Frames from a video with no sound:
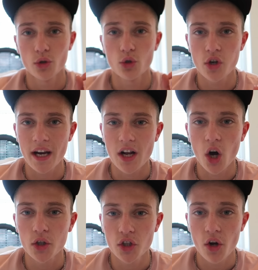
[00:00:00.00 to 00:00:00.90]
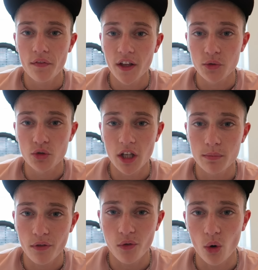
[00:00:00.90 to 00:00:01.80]
you train harder than you
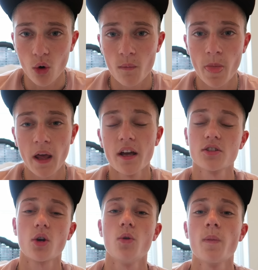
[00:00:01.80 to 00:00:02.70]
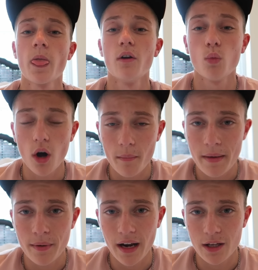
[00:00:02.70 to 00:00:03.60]
did before. So what I
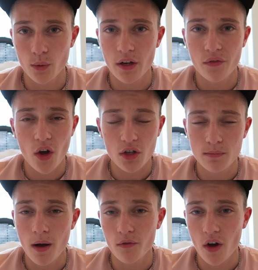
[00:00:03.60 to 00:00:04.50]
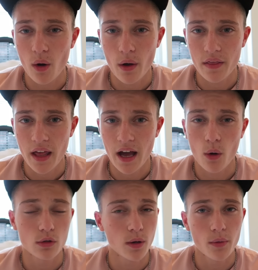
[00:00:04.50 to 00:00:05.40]
mean by that is, when the first month I went there
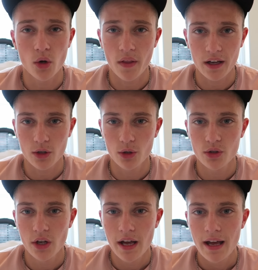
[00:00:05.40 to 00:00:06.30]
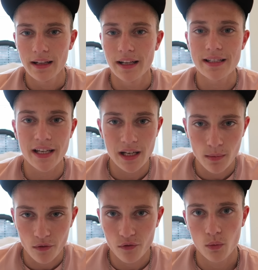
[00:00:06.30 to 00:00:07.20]
I was probably not that good, then the
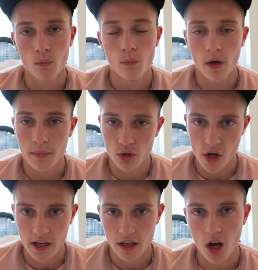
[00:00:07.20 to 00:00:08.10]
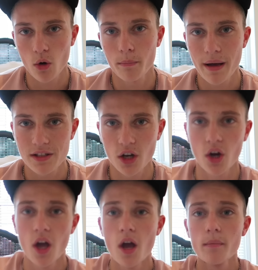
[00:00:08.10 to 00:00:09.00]
second month when I've been training I got
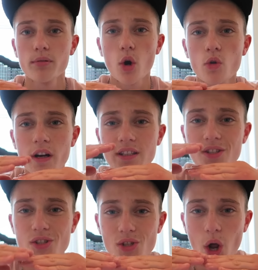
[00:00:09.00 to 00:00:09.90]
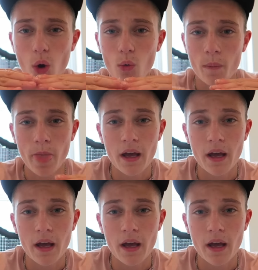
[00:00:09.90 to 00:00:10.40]
better. Progress is slow.